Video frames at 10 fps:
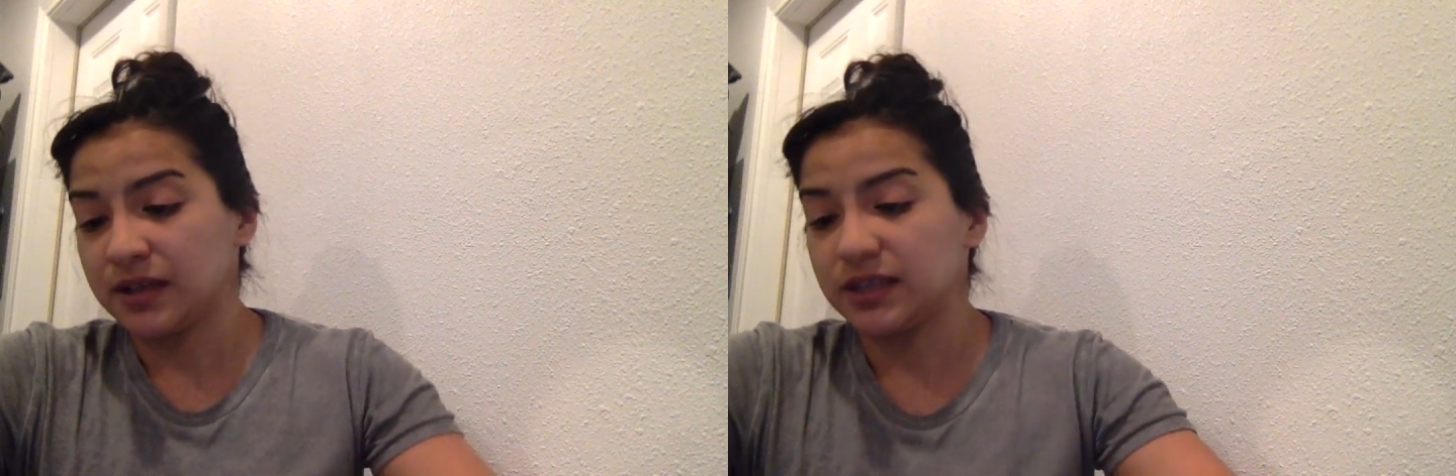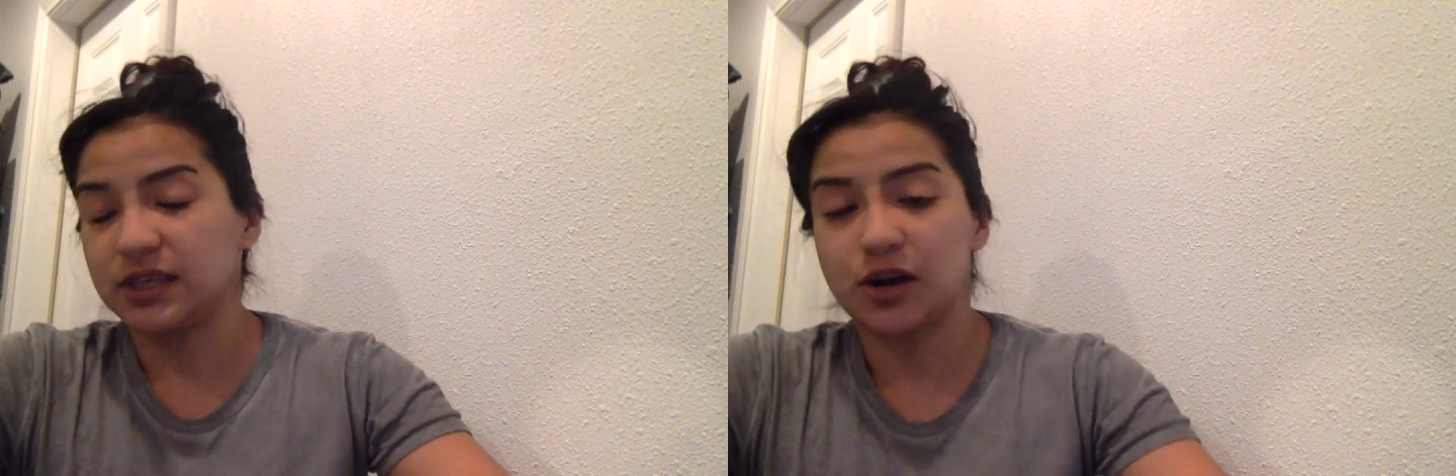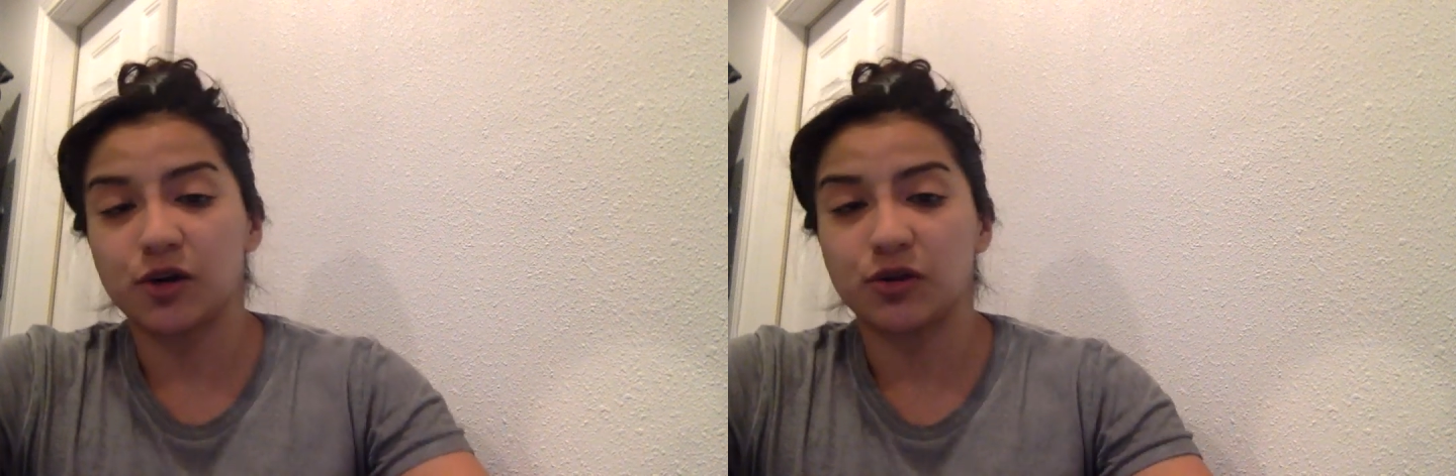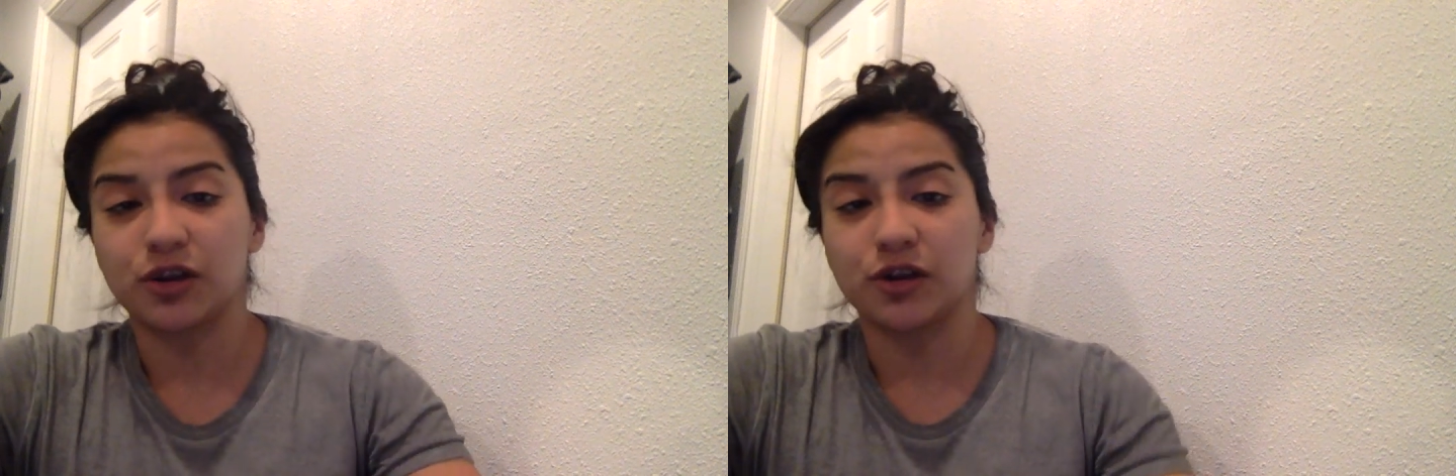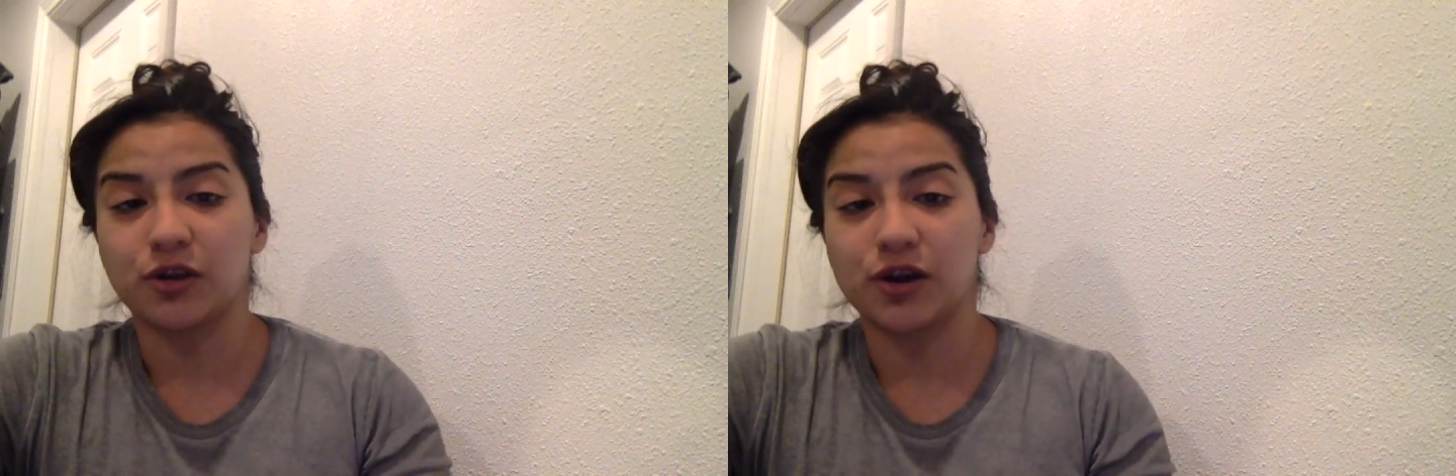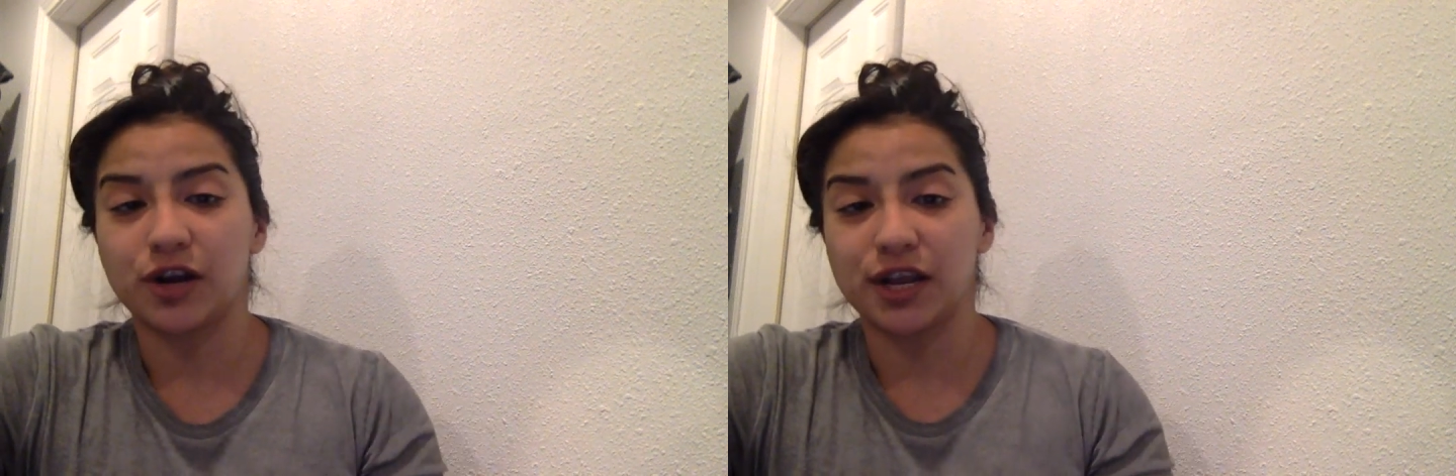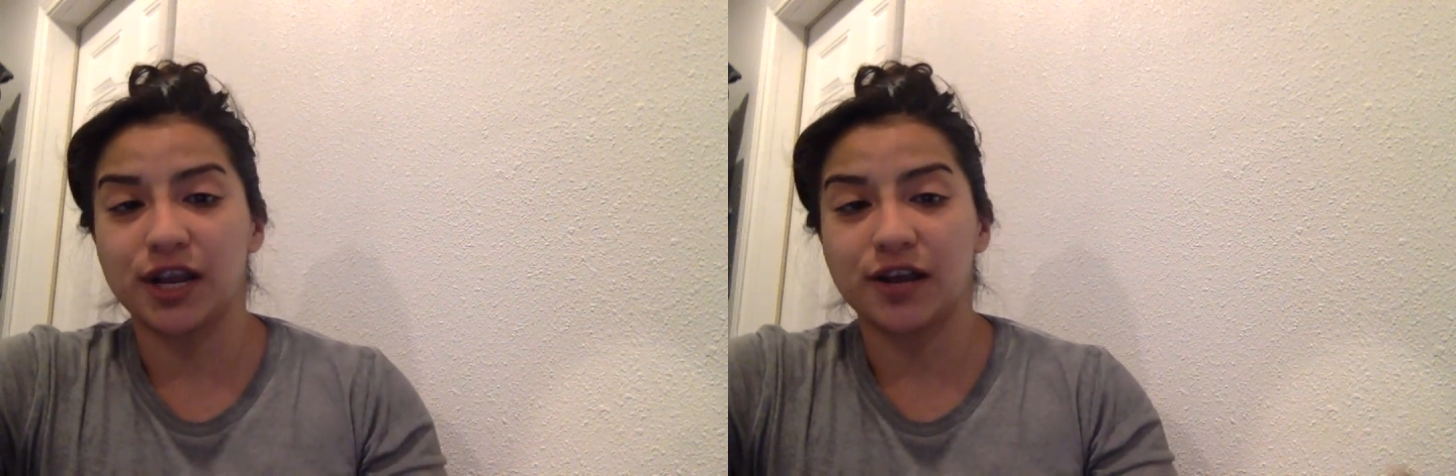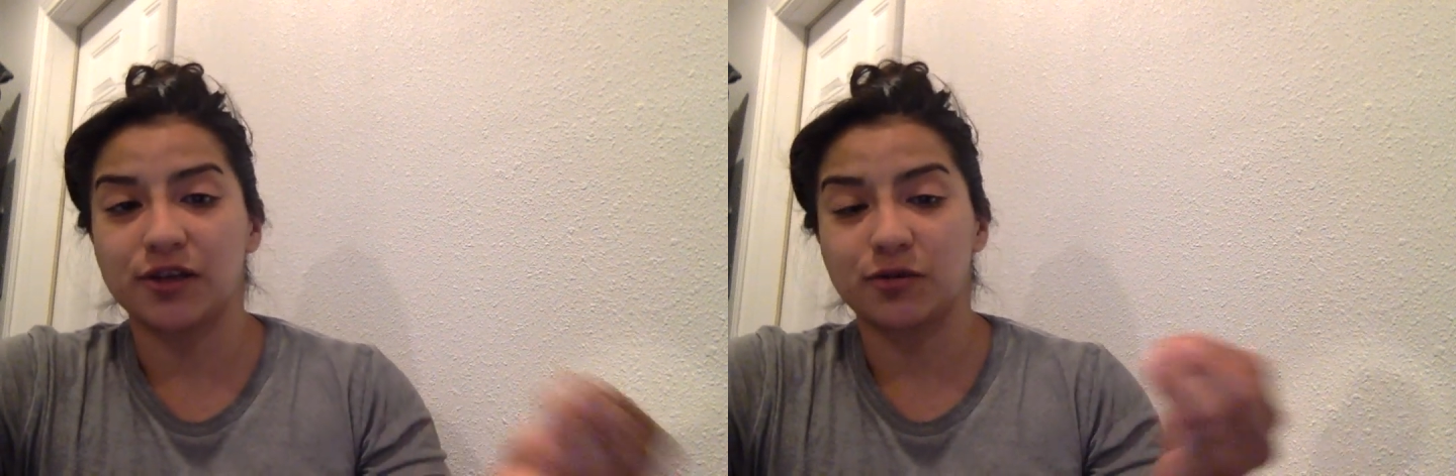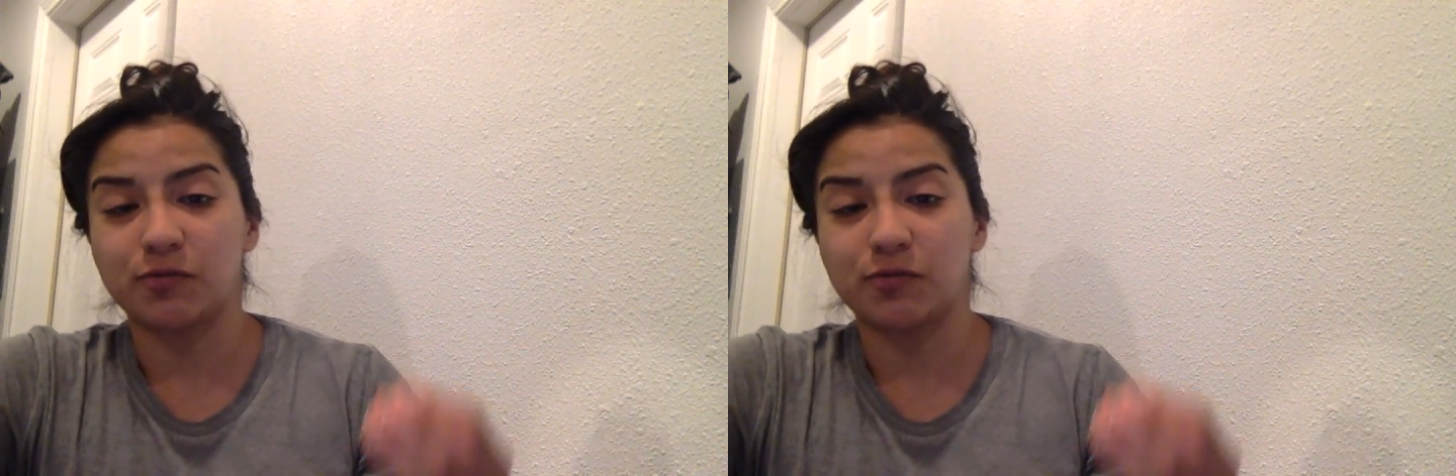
So the learning and the